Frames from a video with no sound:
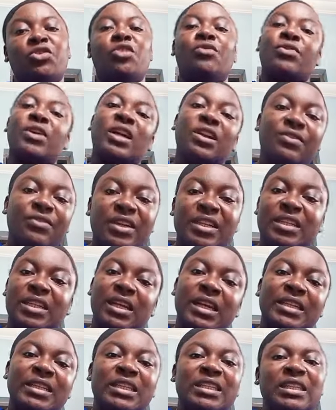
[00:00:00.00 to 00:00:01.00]
of
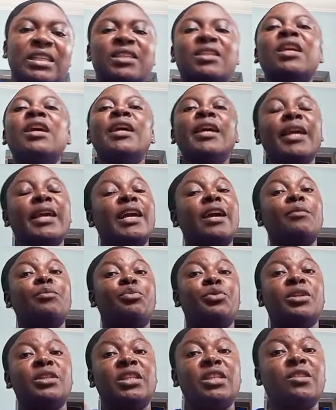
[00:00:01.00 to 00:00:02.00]
cardiovascular disease, it can
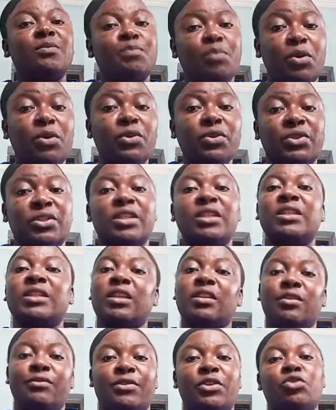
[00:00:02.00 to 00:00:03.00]
predispose this
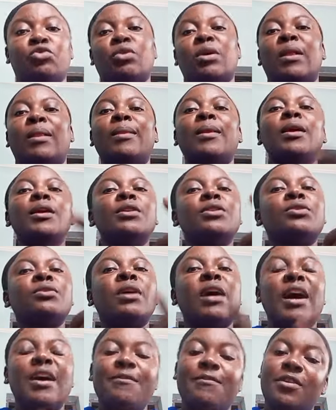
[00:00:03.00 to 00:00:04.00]
individual
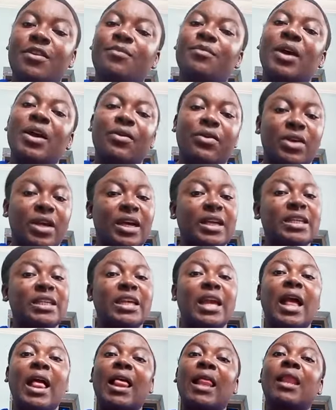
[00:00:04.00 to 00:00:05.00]
to having
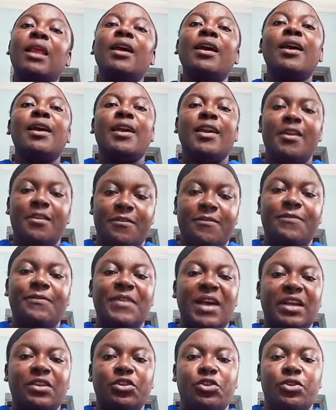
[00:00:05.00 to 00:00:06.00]
myocardial
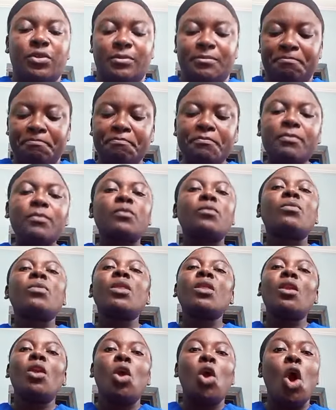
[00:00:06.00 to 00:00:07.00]
infarction.
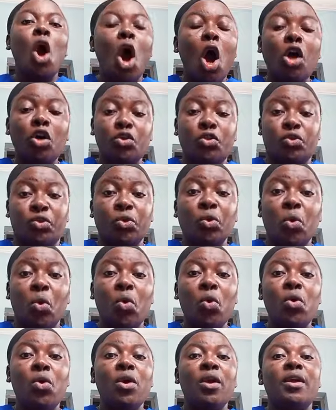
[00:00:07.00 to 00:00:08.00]

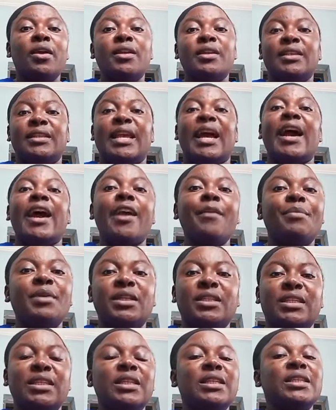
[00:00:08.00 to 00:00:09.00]
Also,
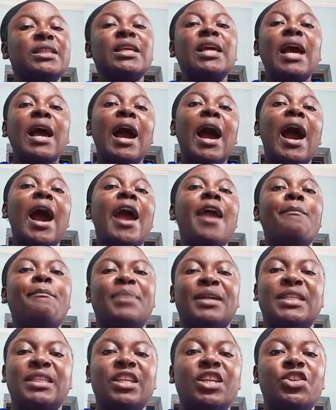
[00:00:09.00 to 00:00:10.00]
diabetes,
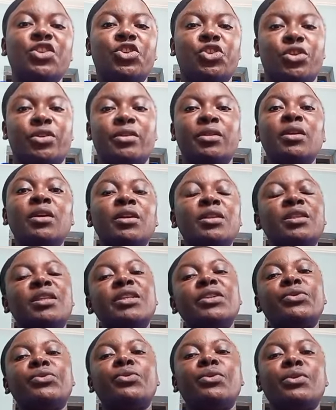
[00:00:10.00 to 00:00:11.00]
hypertension,
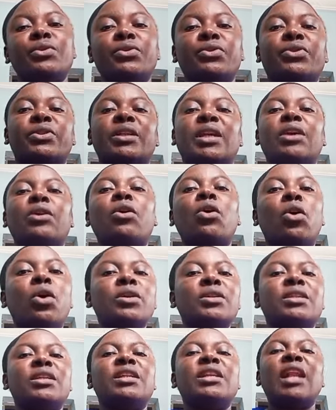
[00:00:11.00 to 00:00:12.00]
these ones, they
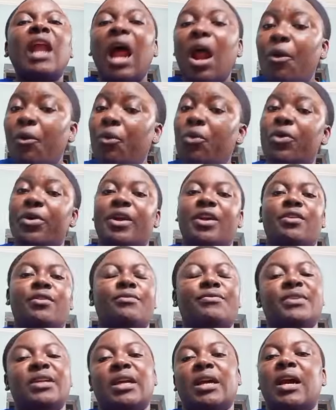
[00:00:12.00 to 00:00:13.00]
cause the narrowing
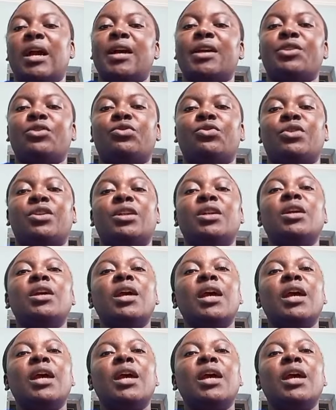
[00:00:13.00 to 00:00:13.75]
of the artery,